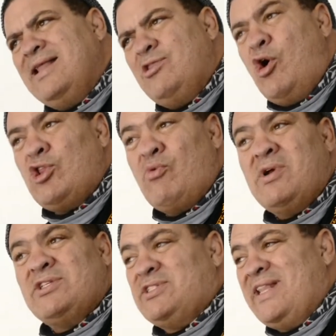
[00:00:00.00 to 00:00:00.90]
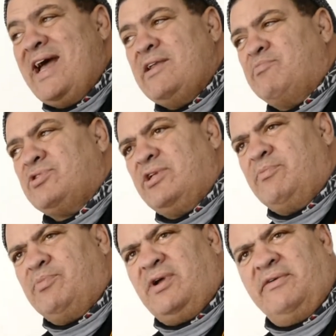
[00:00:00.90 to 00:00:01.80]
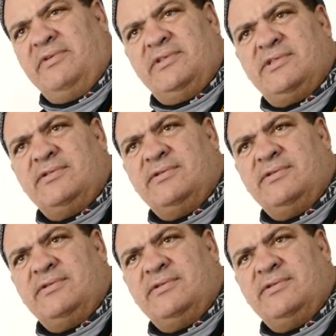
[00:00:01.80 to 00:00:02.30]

the other one is nine percent privates.